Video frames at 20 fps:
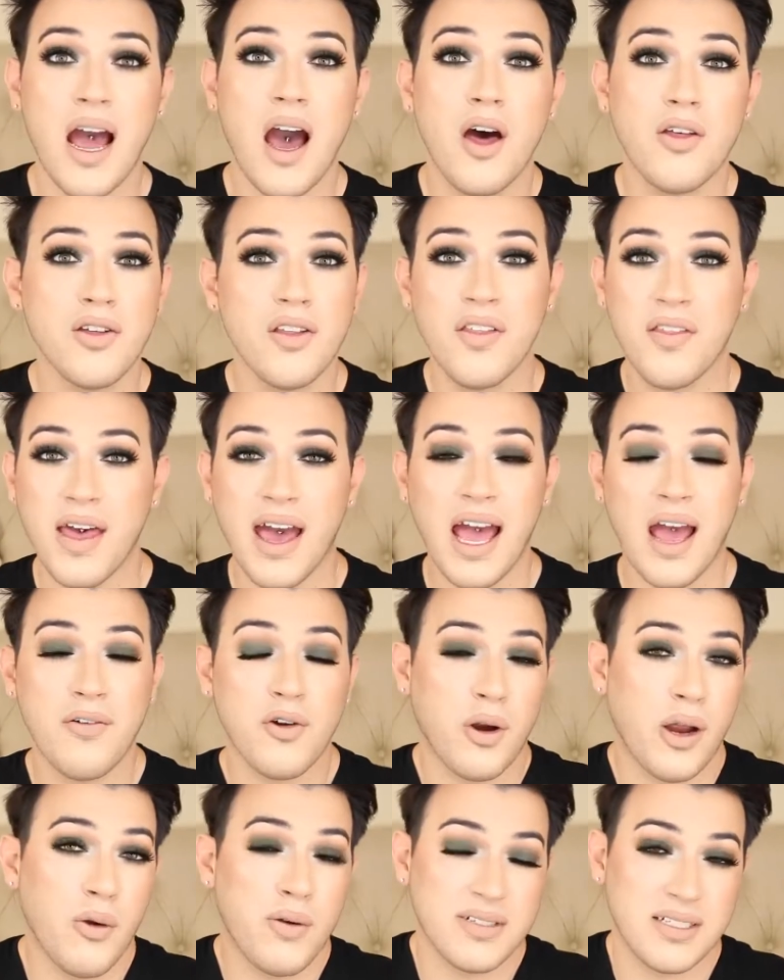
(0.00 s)
yeah, other than that, have
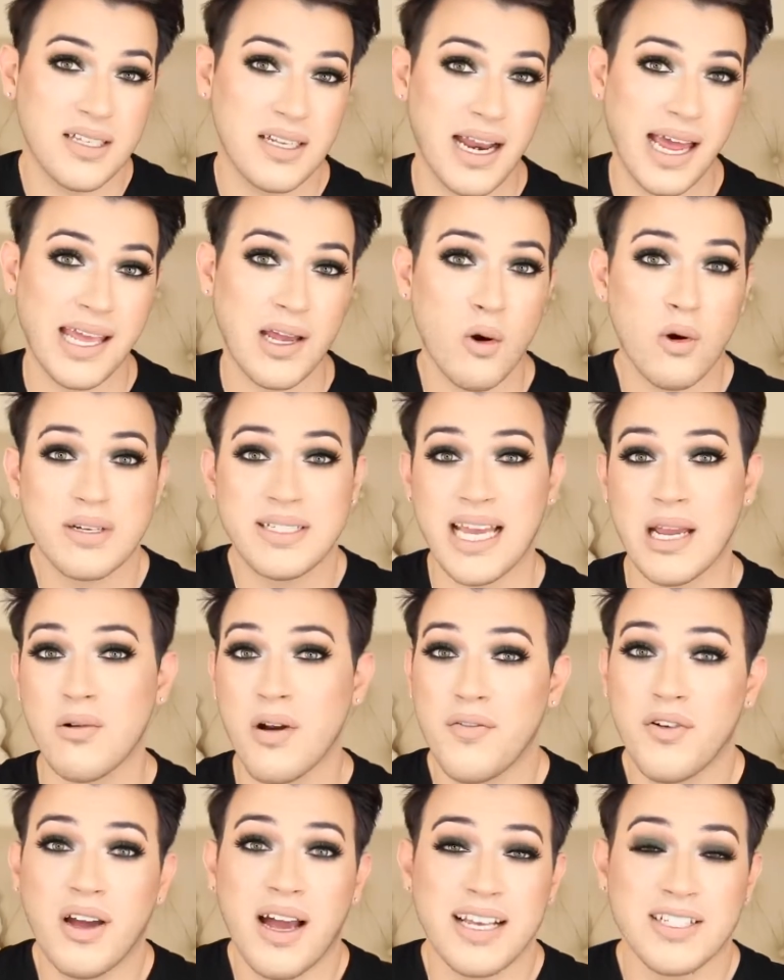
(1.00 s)
a great rest of the night or day
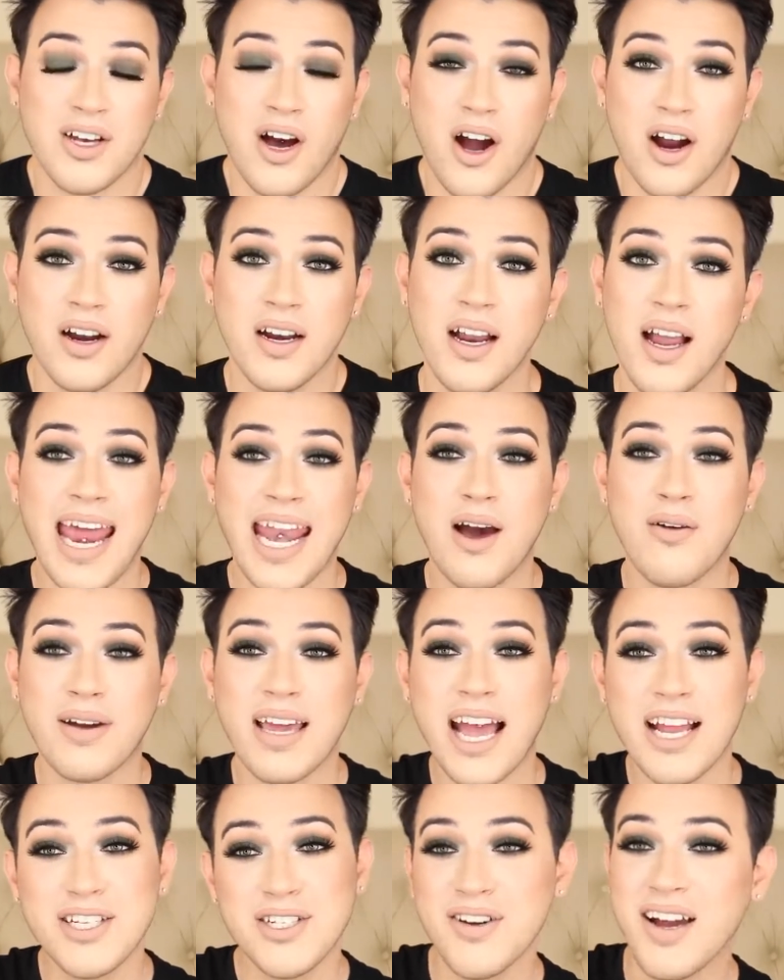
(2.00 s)
wherever you guys are, and I will
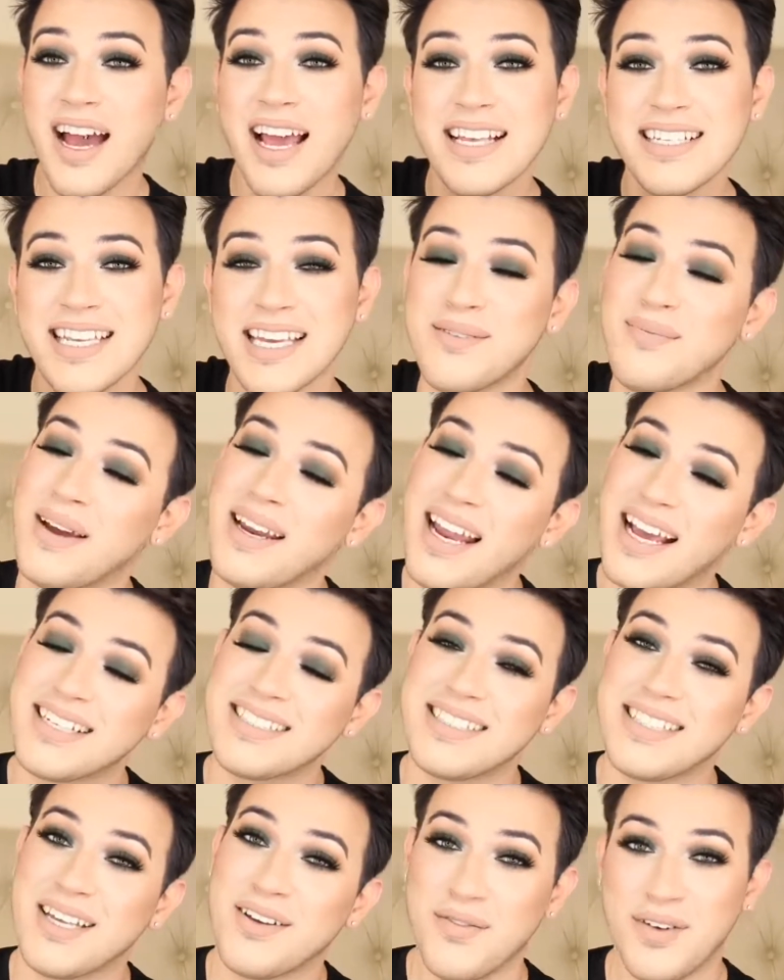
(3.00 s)
catch you guys in my
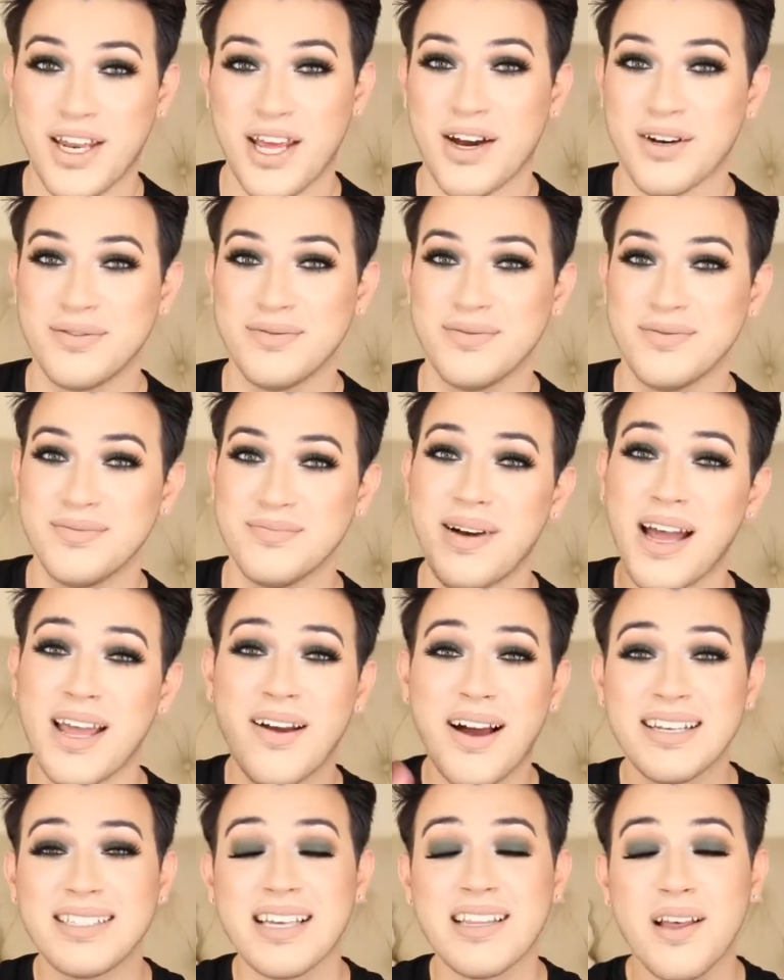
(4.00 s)
next video. Bye you
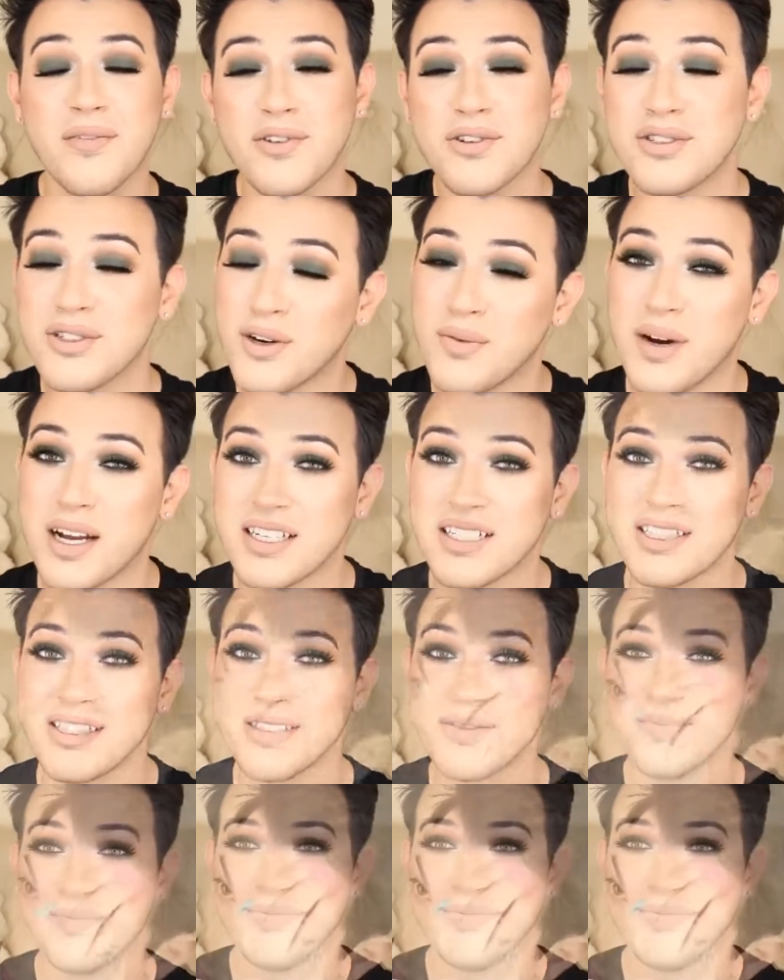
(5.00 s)
guys, I love you so much.